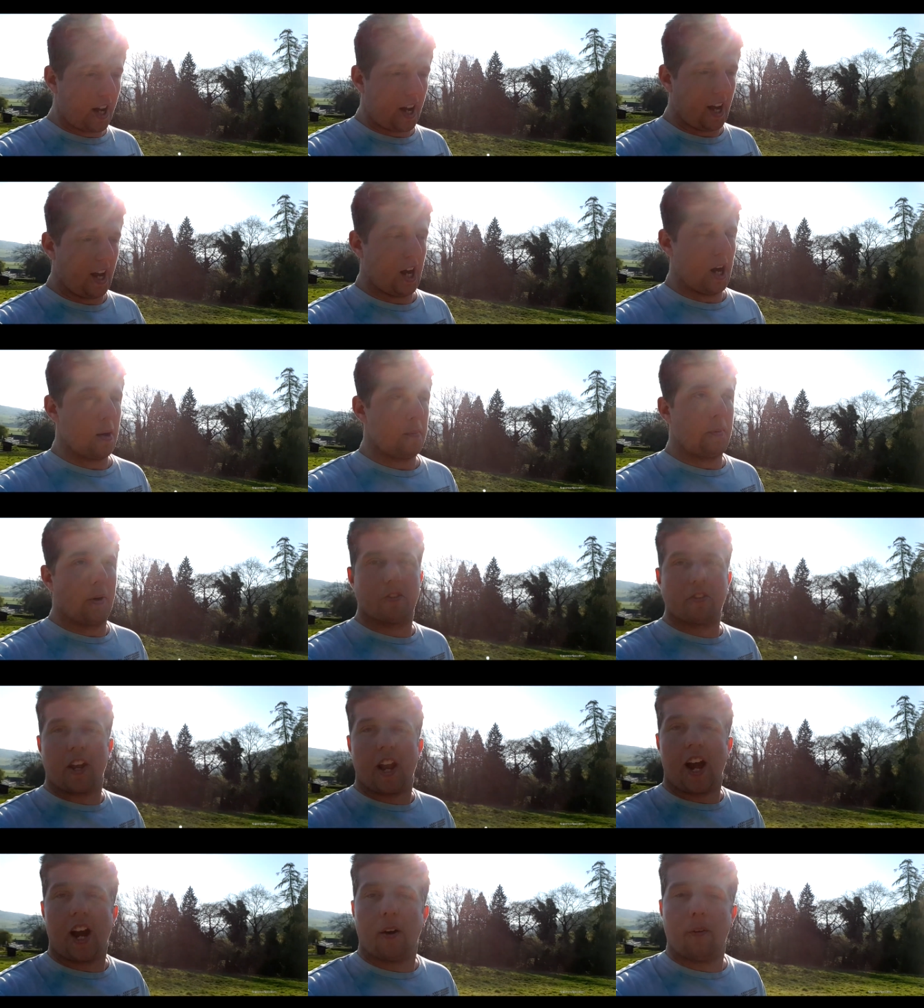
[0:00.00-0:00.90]
Uh, but
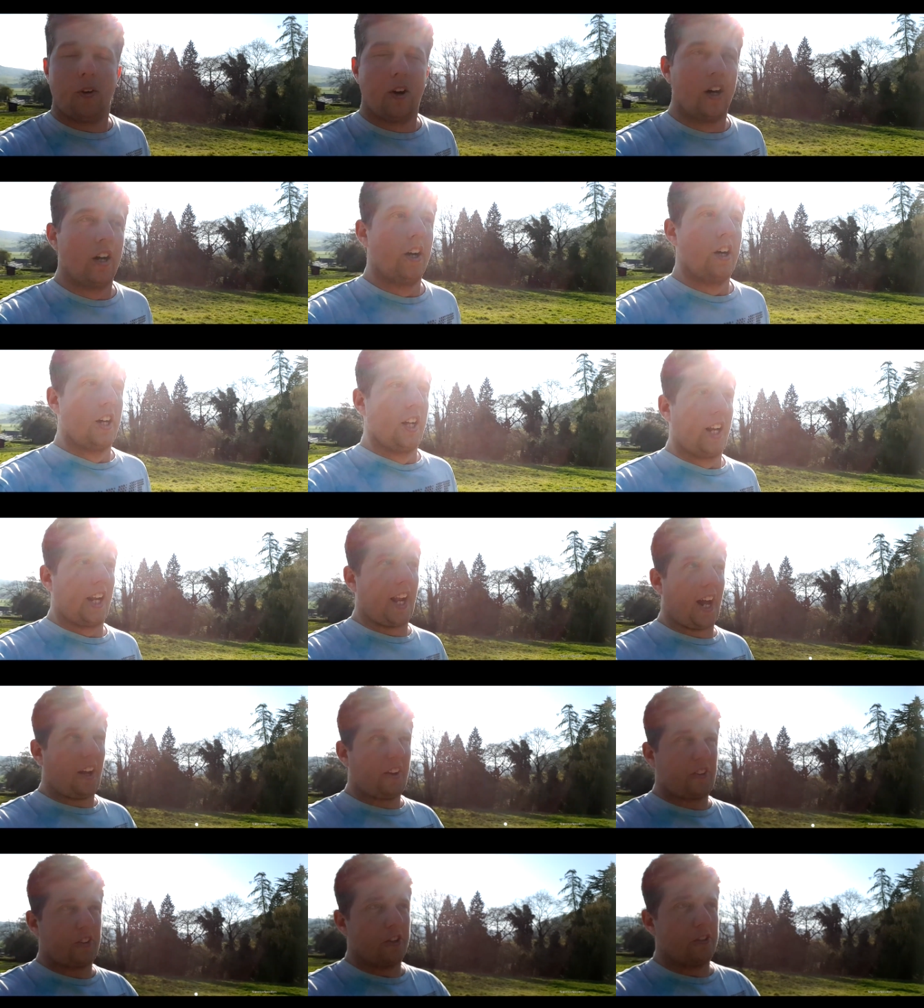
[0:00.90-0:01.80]
for now,
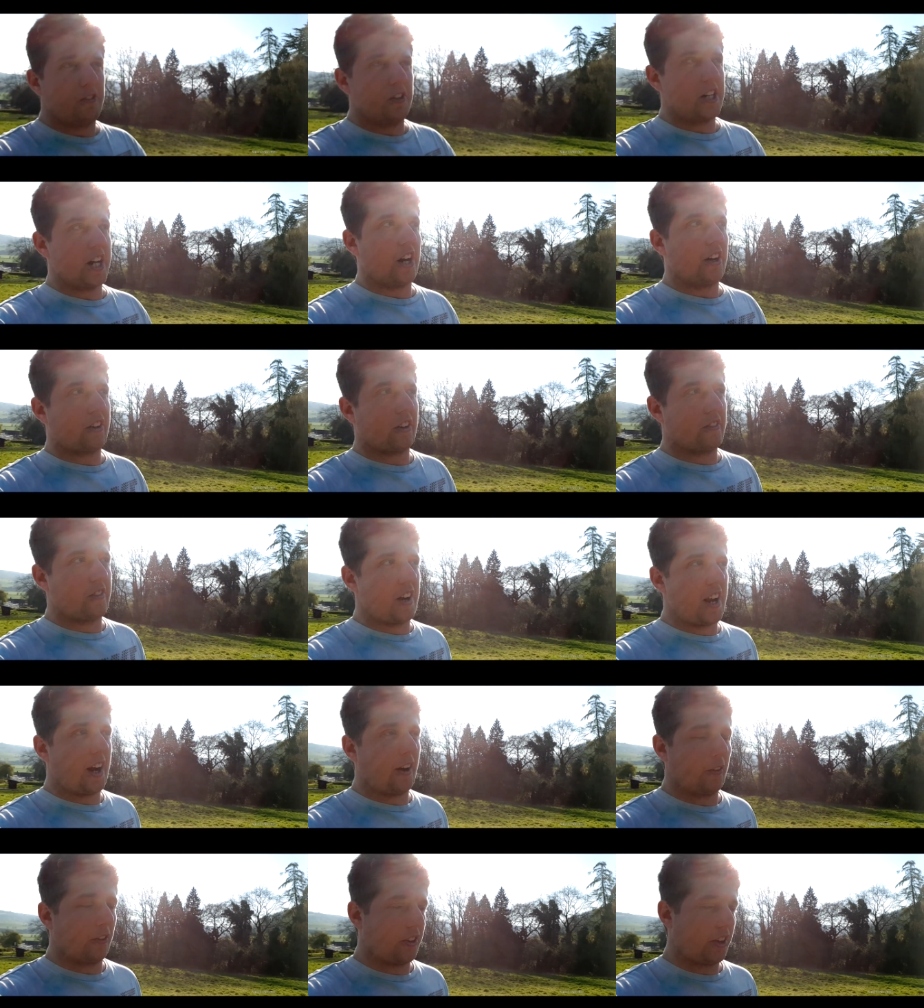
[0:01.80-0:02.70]
last two videos I've
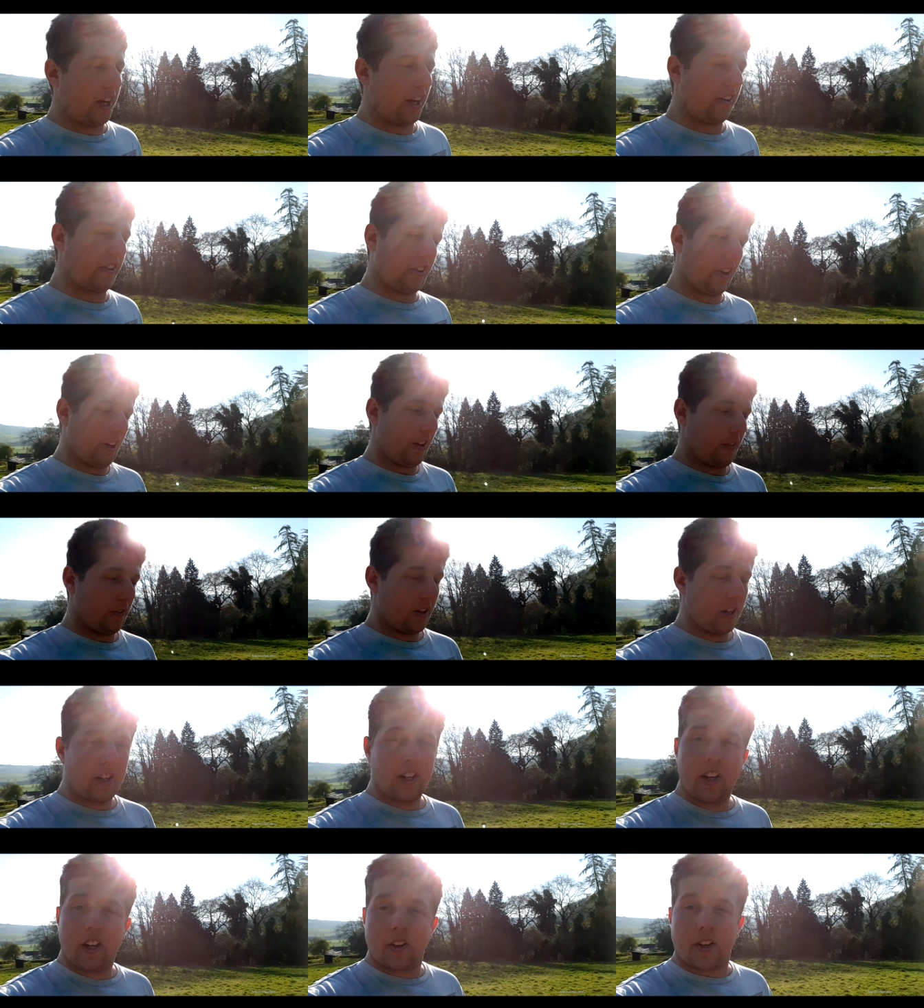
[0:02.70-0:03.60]
announced it. So
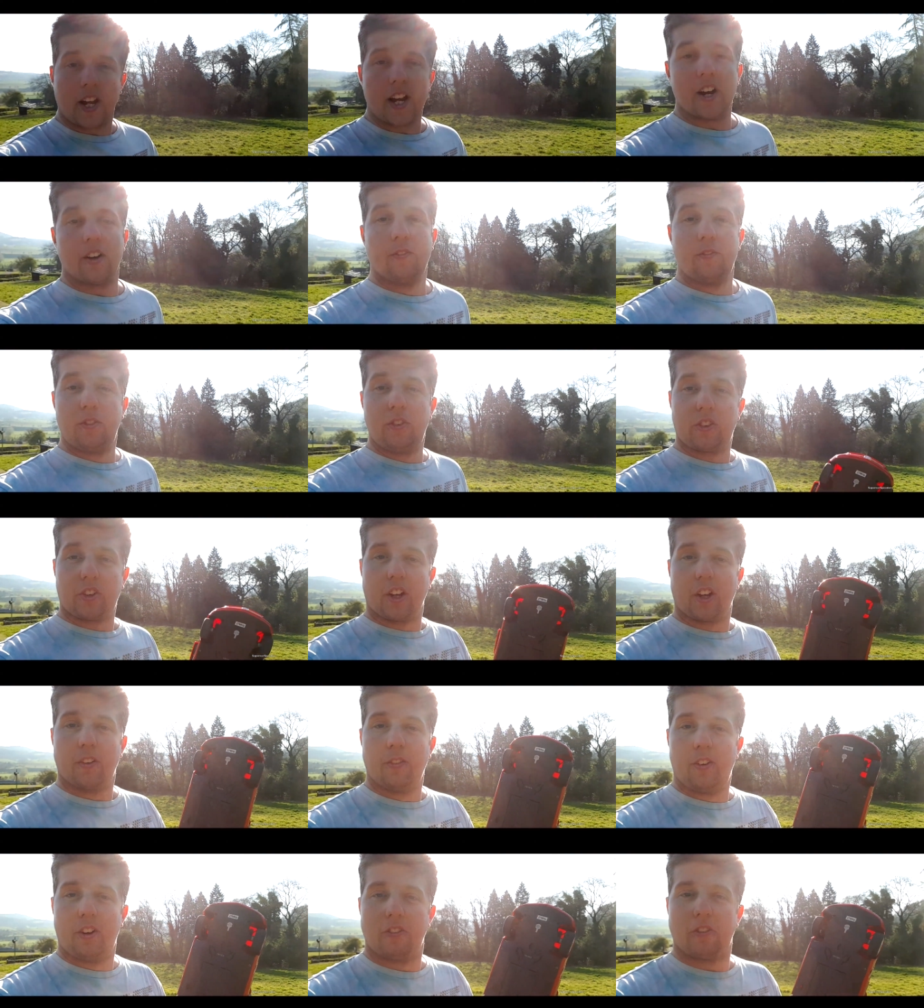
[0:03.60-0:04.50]
yeah,
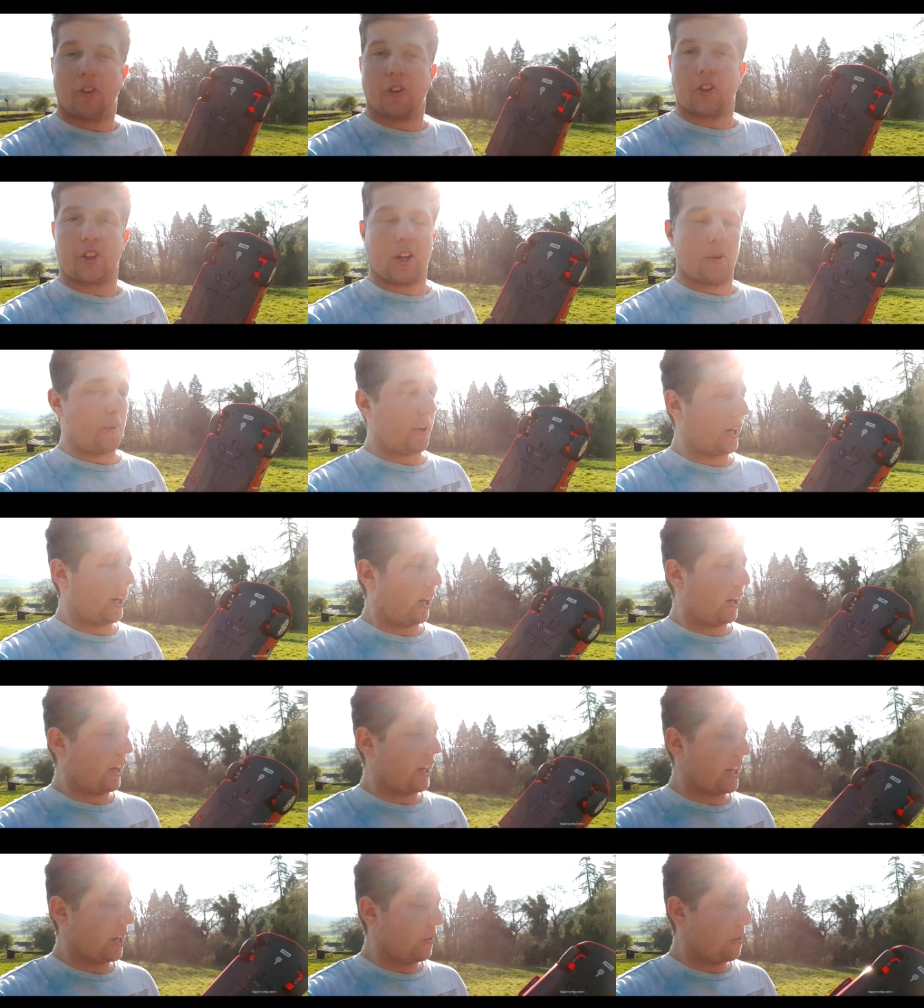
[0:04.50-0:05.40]
so I've also got my
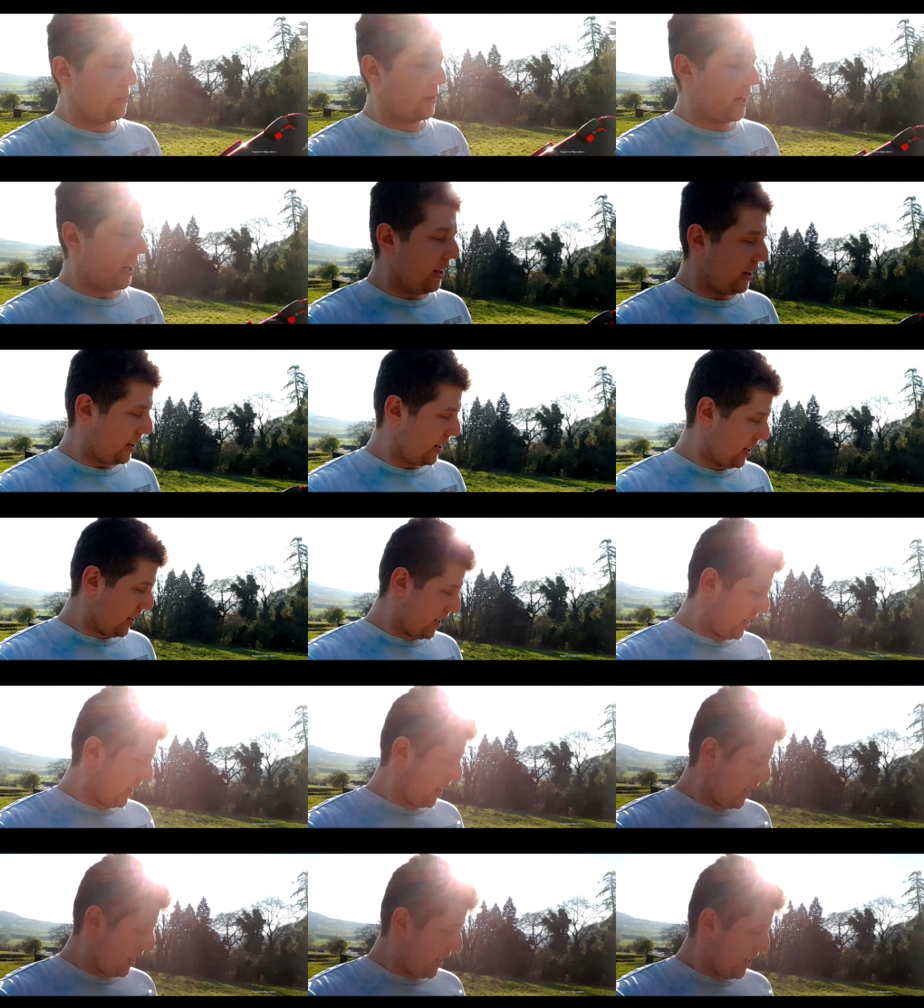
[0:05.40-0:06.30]
car here with me.
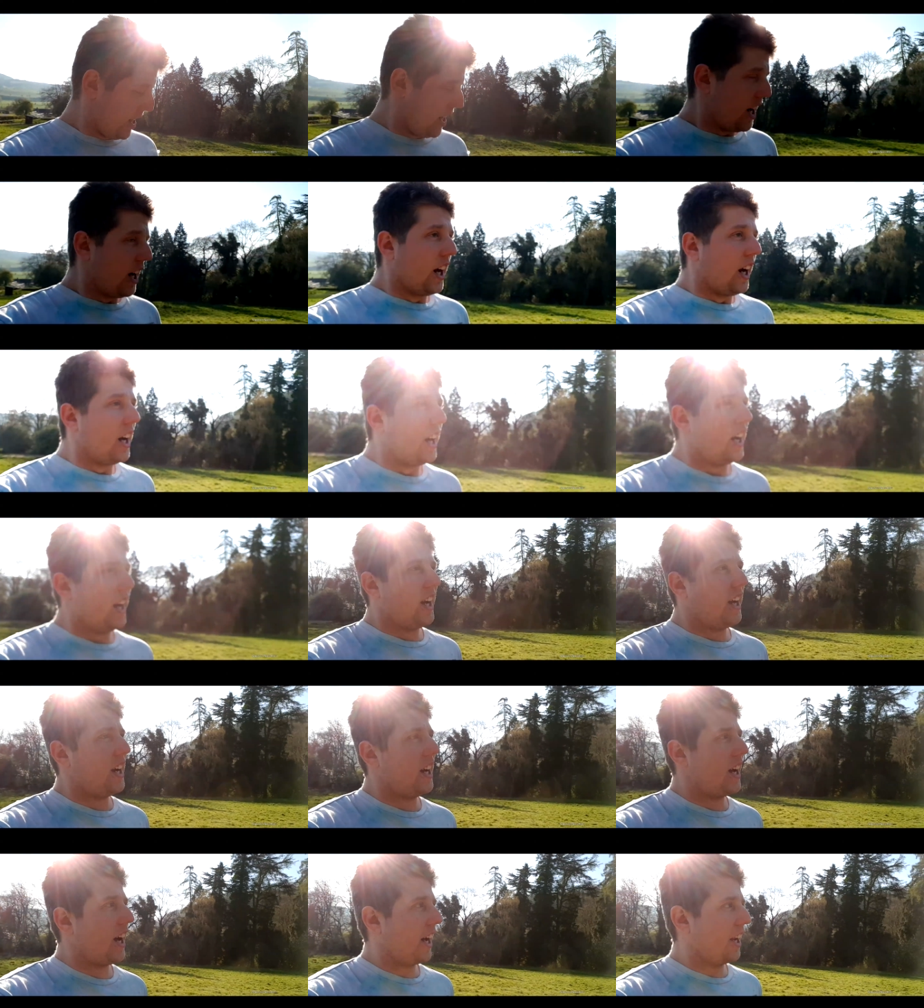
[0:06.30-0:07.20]

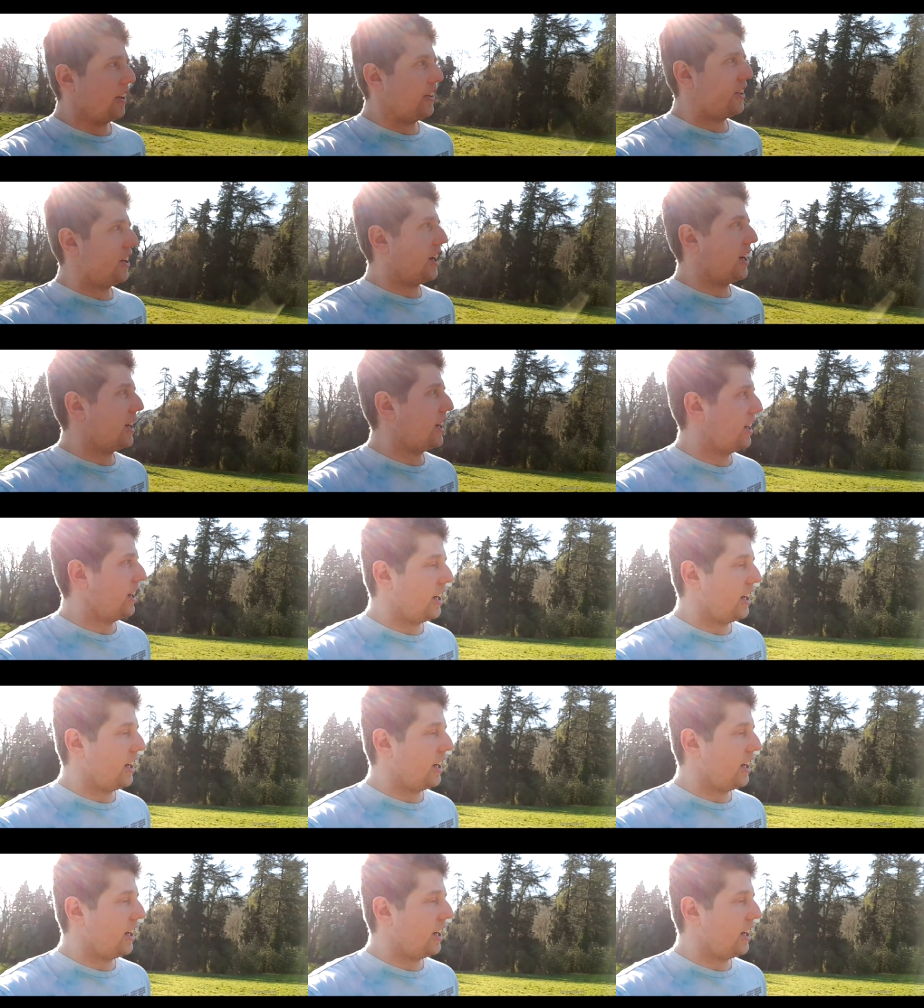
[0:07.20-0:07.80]
And uh,